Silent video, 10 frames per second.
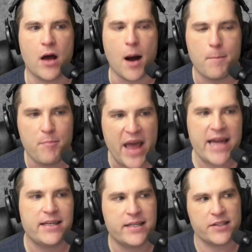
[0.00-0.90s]
a
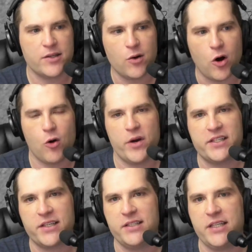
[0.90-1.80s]
bet doesn't always
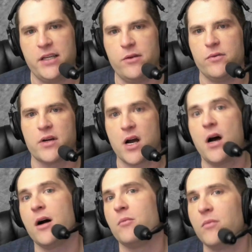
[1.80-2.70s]
continue to
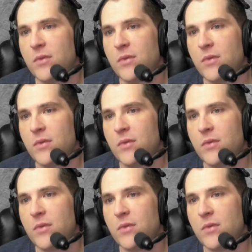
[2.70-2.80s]
come.